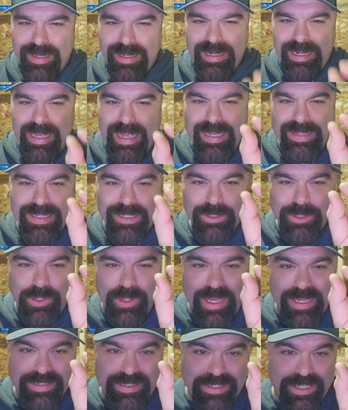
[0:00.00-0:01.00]
And I had that little
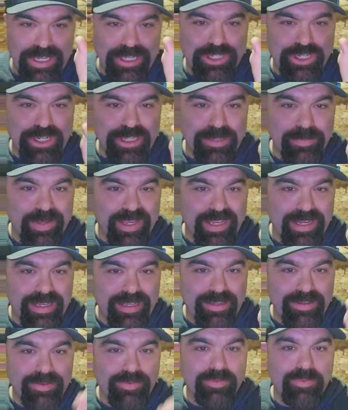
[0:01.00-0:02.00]
hesitation in the
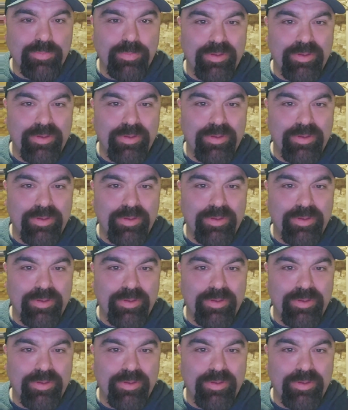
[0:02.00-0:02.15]
beginning